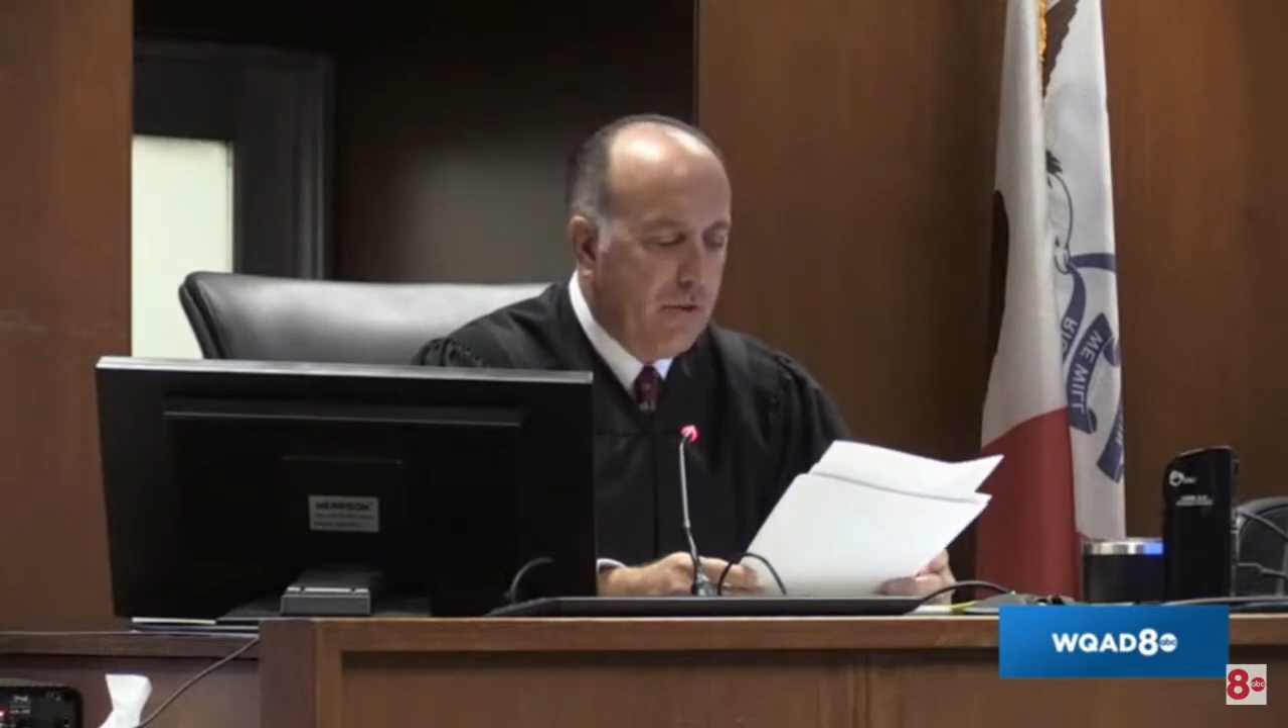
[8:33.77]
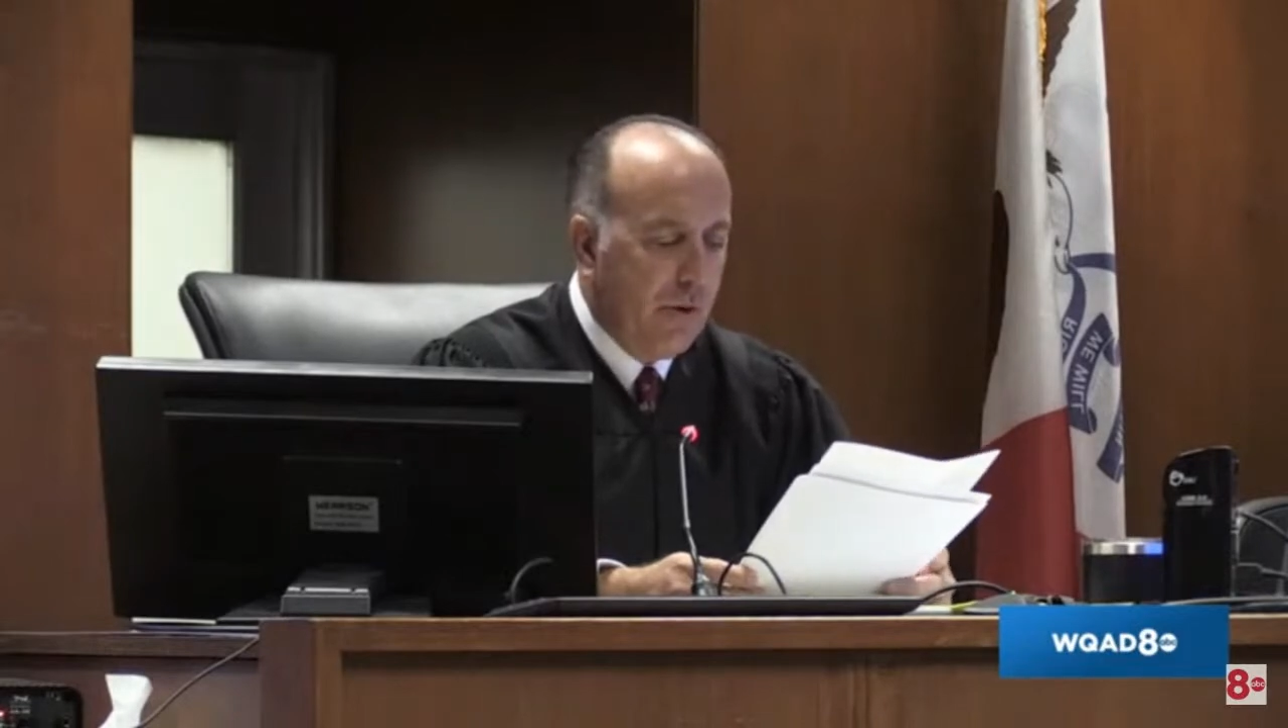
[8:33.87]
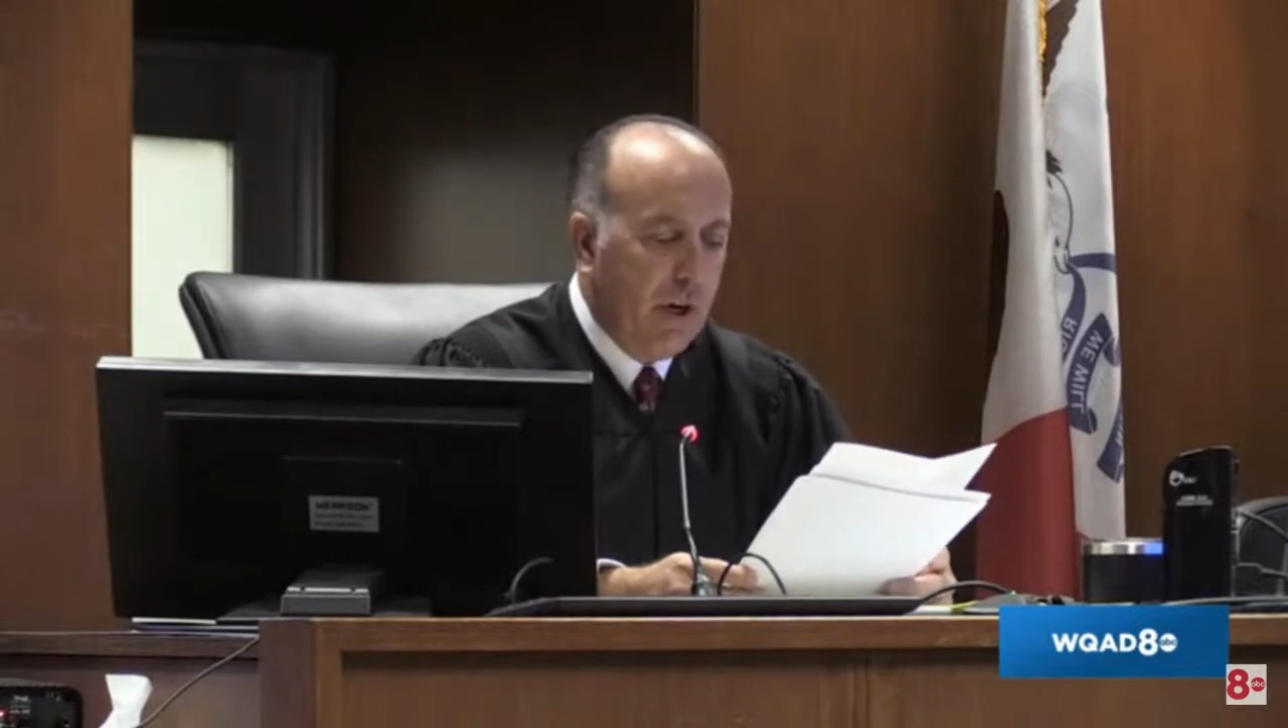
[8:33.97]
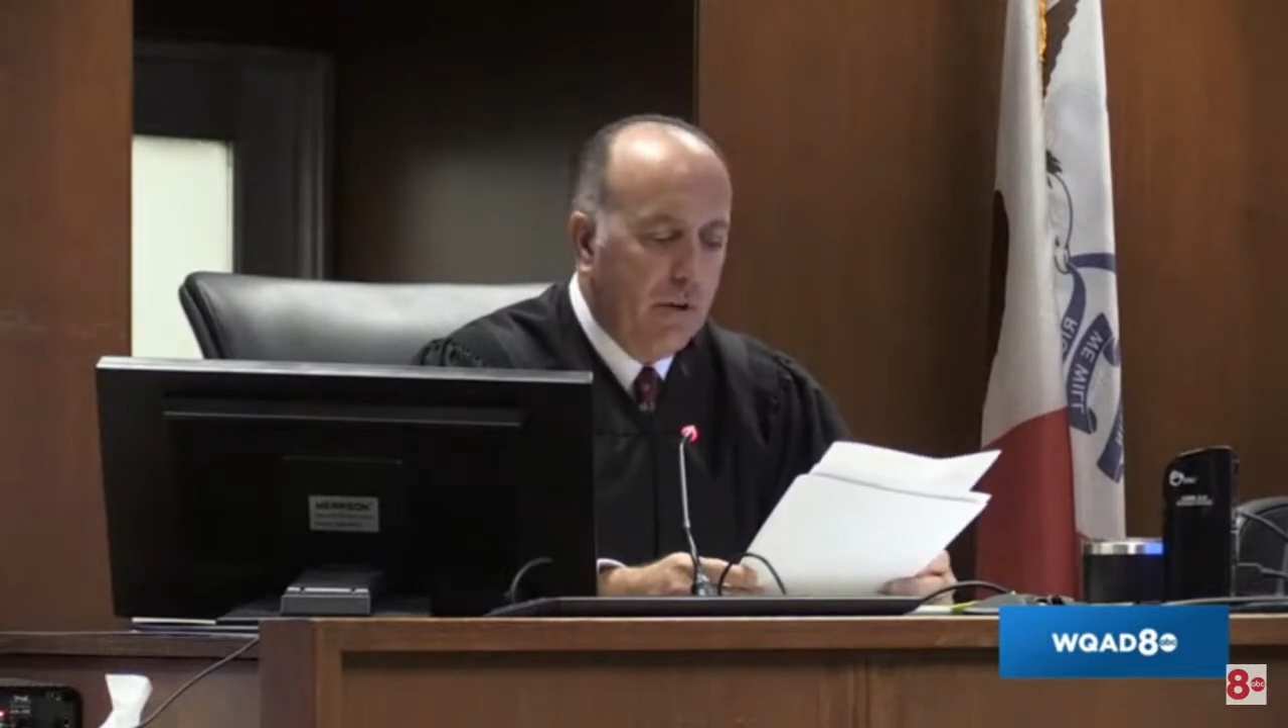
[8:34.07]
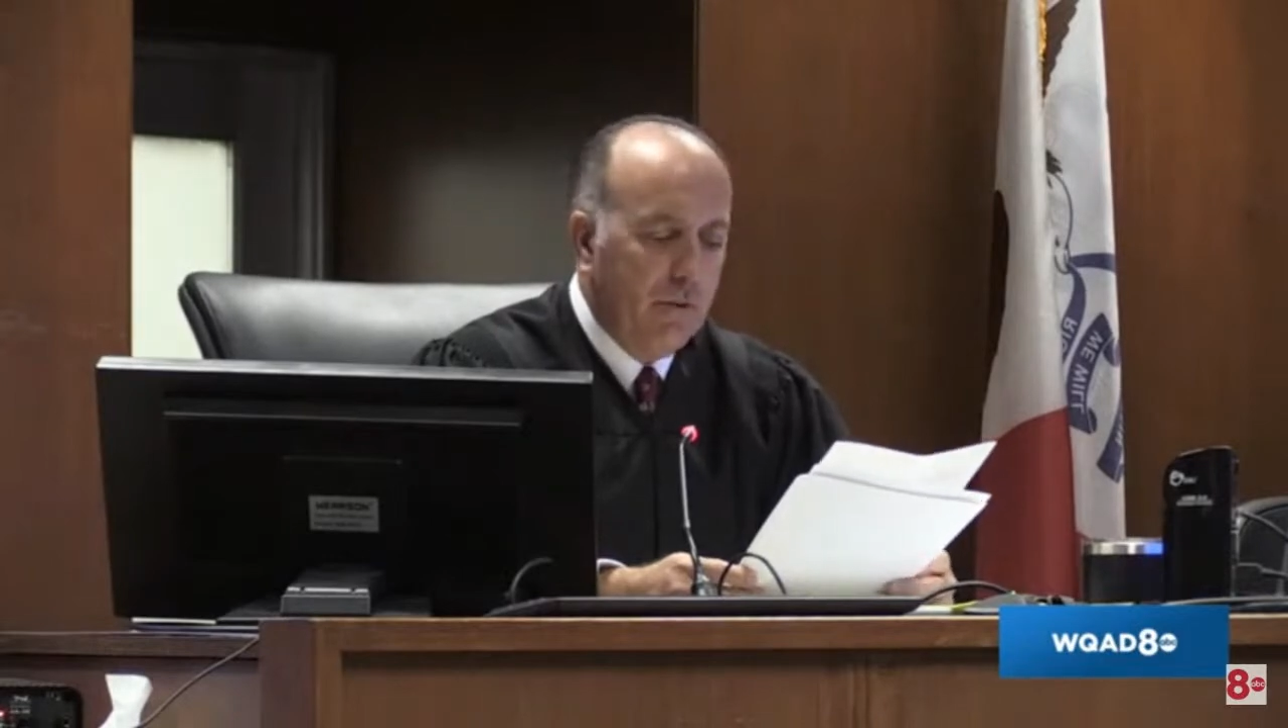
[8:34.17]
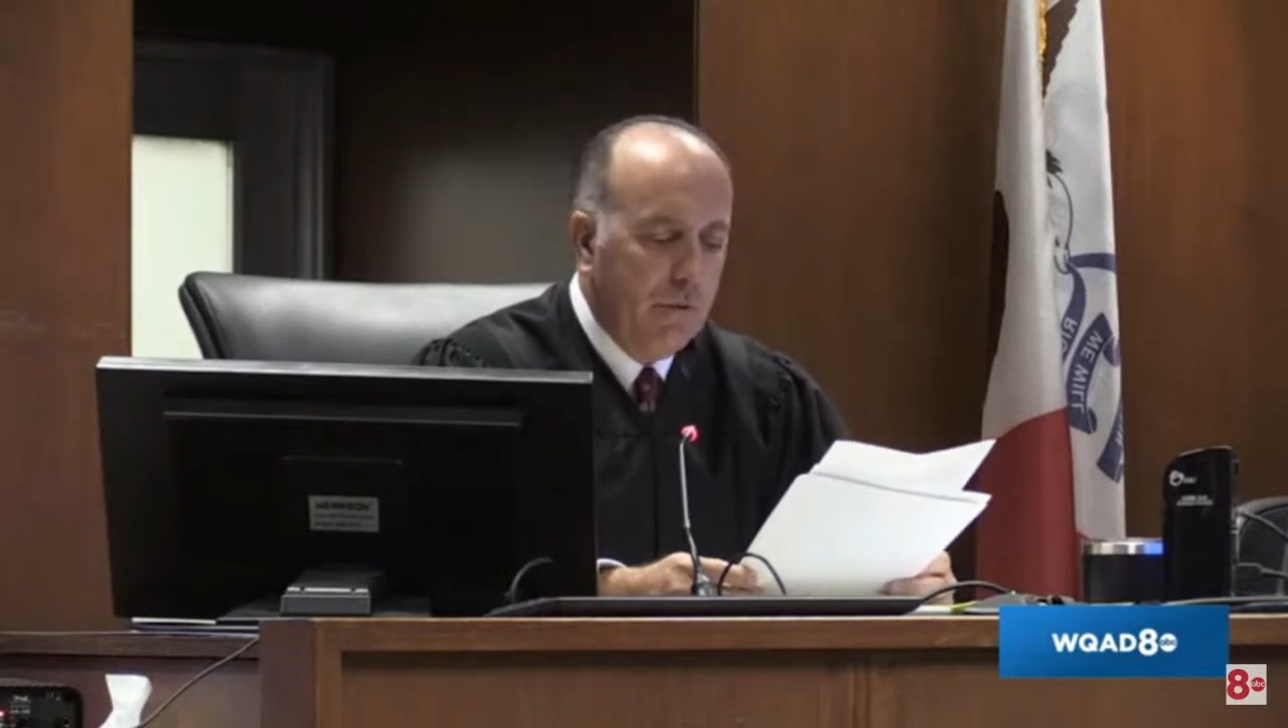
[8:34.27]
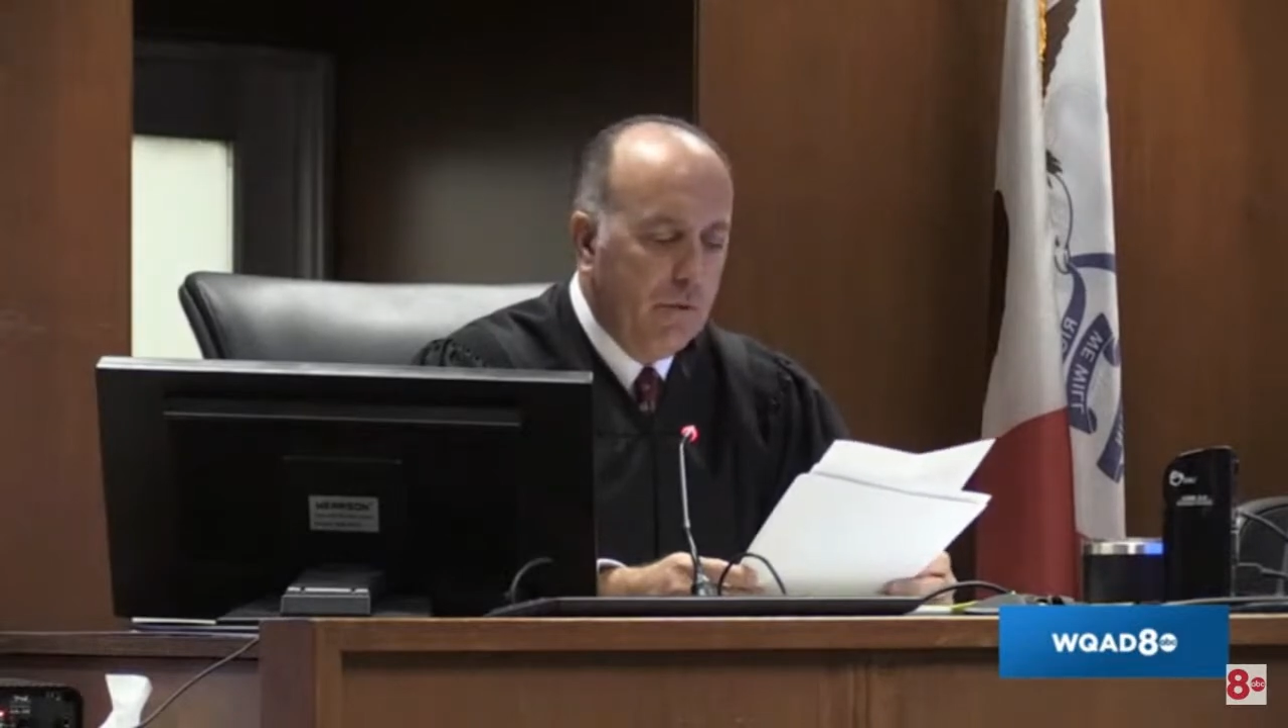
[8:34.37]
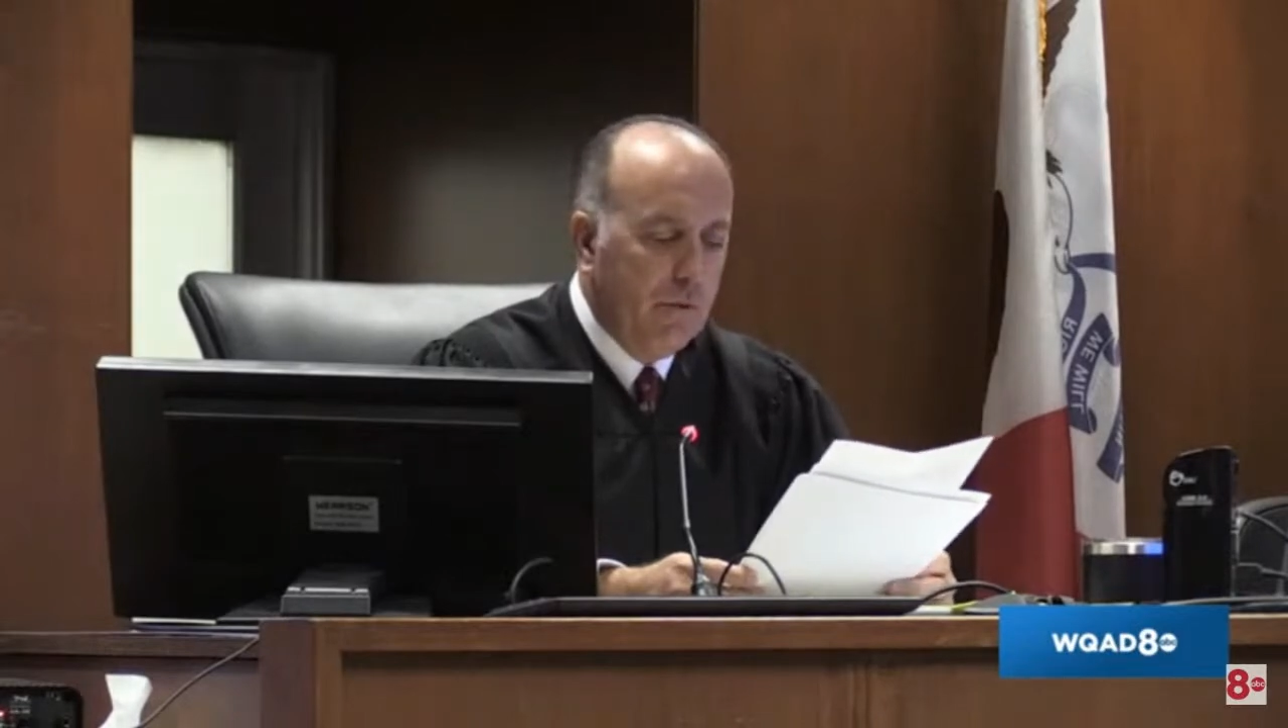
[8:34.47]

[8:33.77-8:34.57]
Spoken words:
Terrell